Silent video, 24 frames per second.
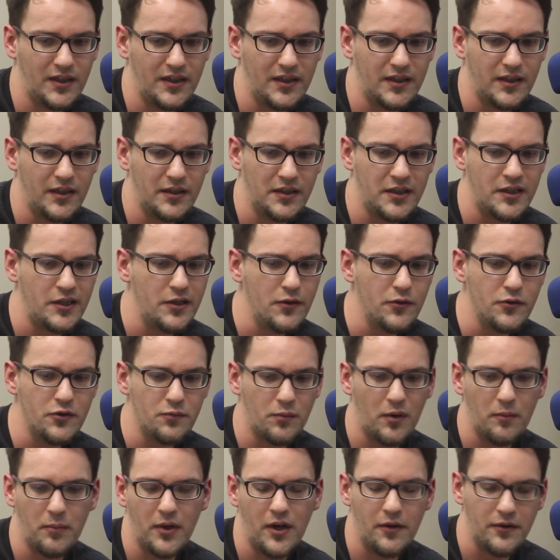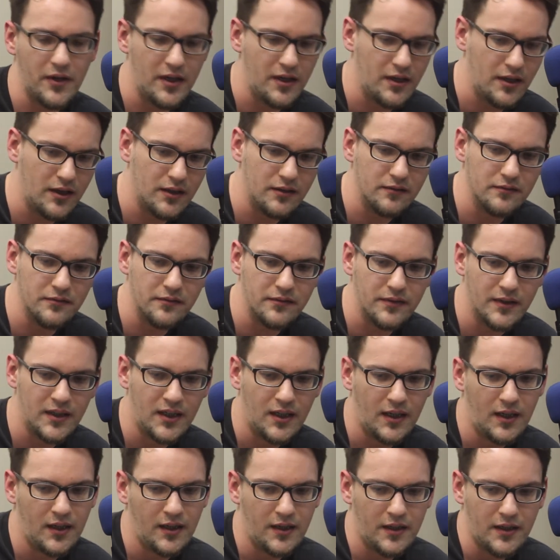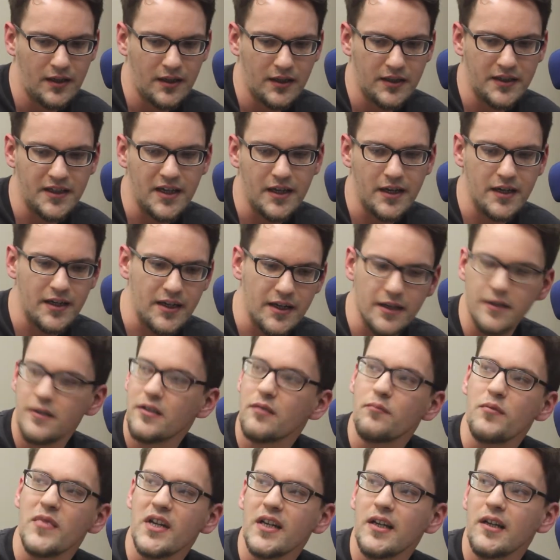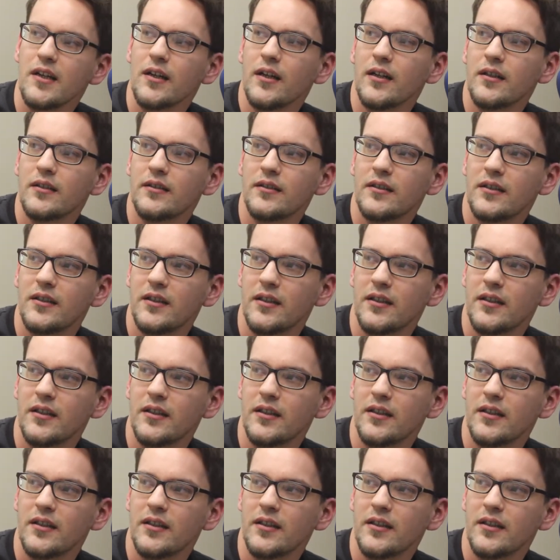a huge proponent of getting into media,